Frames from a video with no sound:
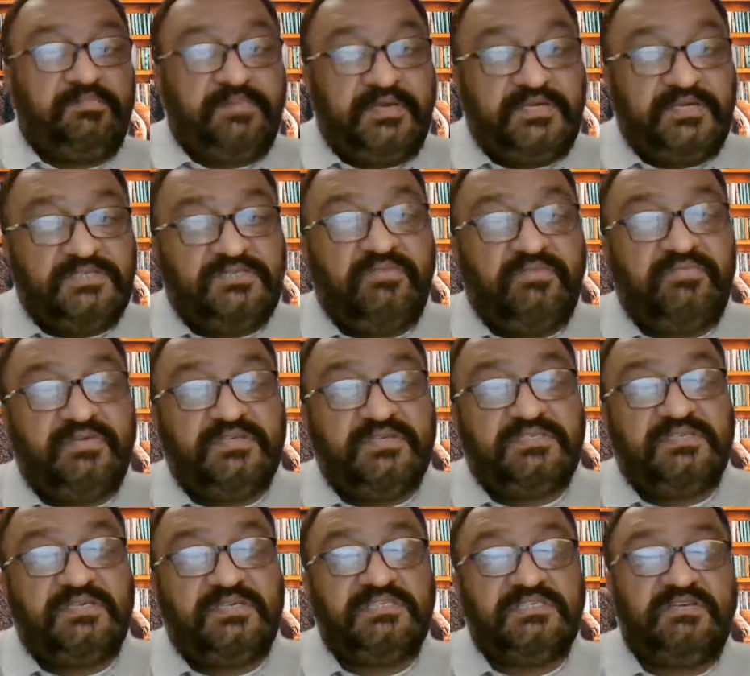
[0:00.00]
piece of
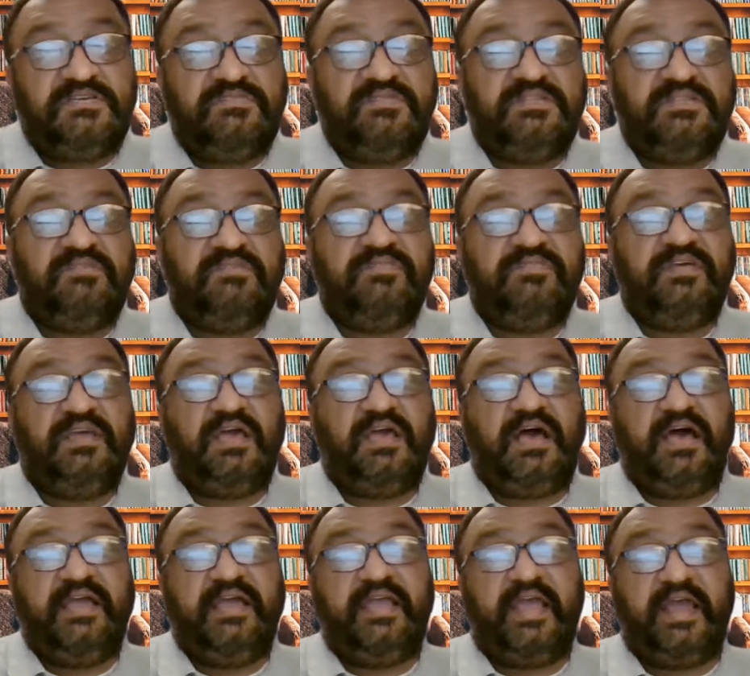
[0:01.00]
research given the way
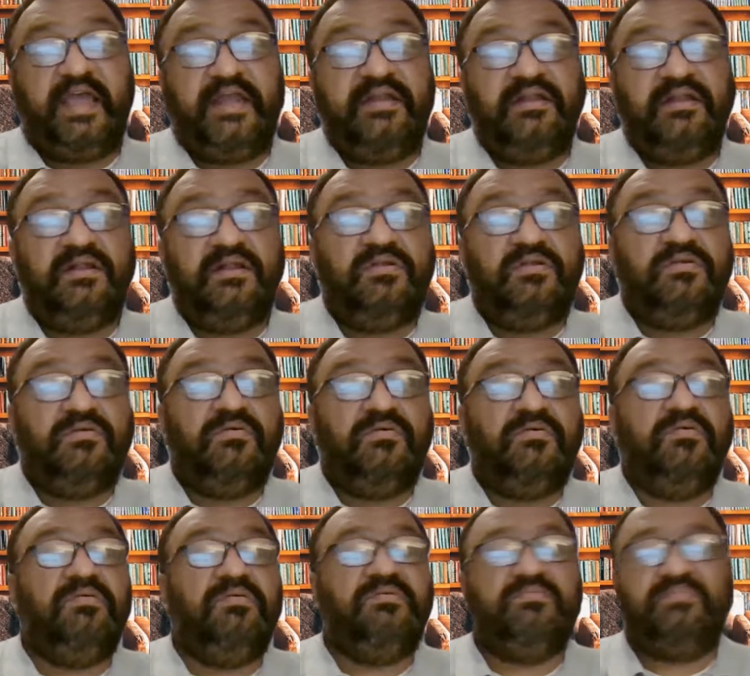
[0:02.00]
I handle
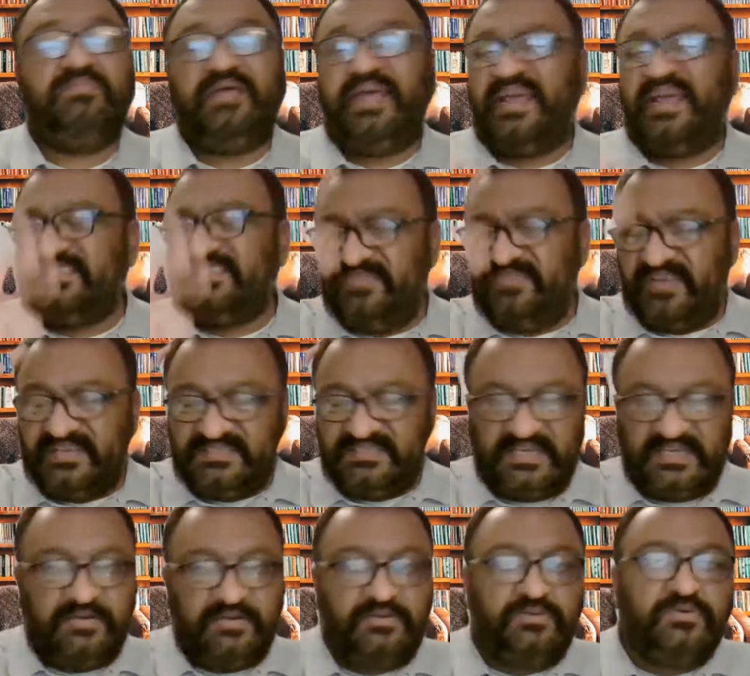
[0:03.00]
or
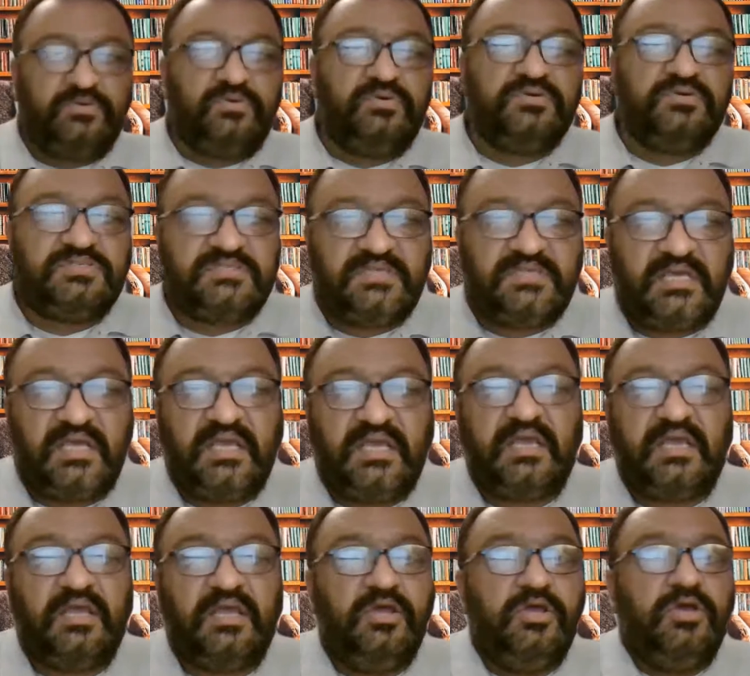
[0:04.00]
XYZ. Don't
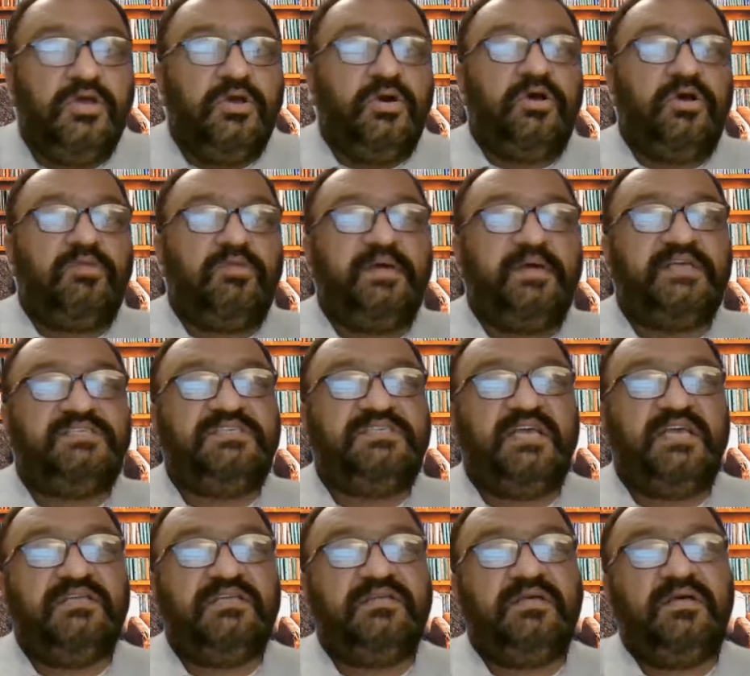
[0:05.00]
say, or by
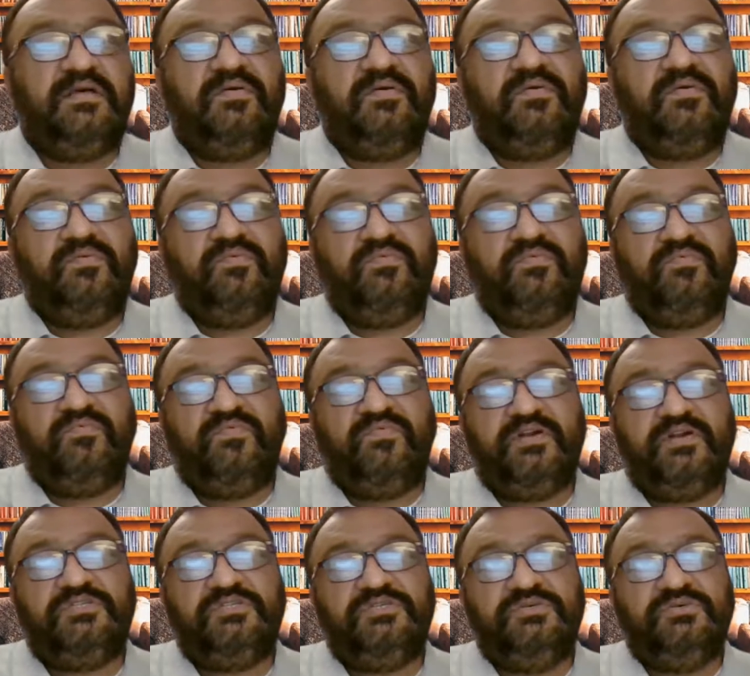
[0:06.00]
saying
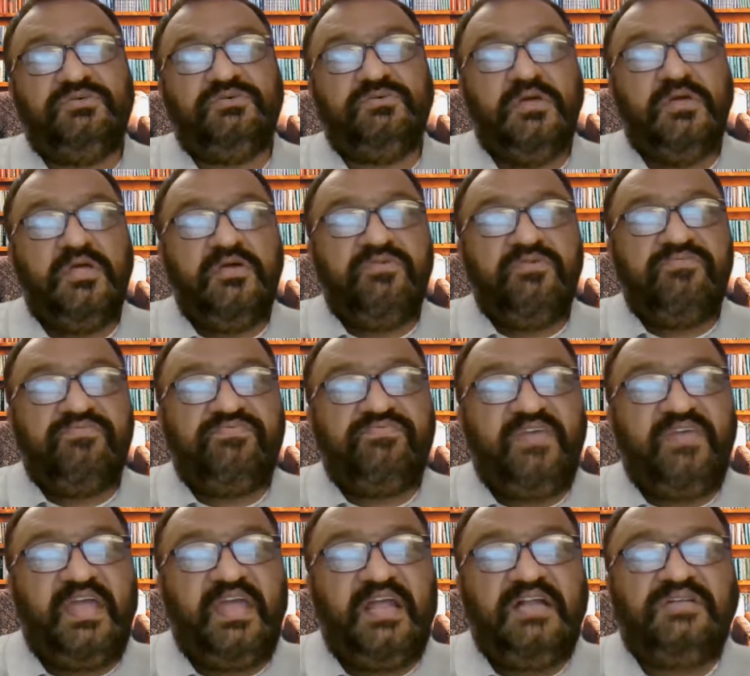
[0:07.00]
what you
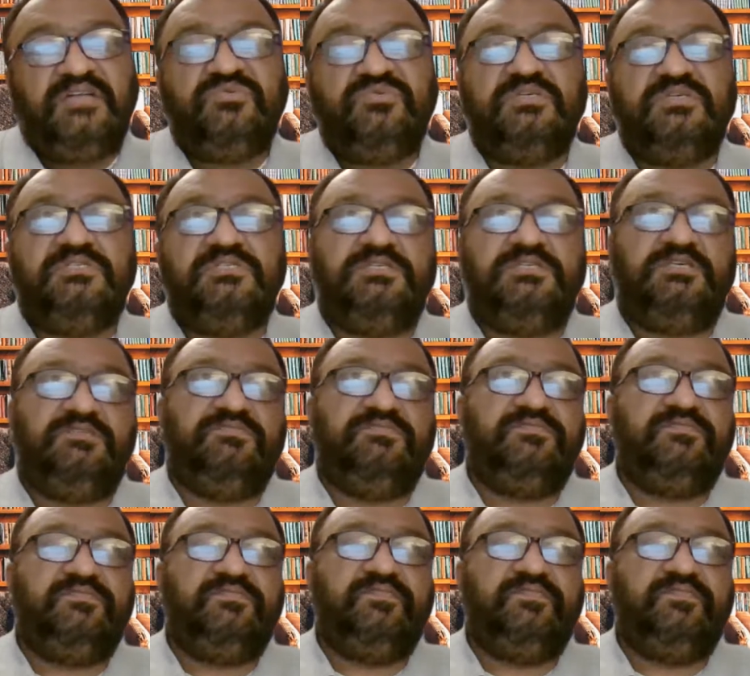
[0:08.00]
failed to achieve,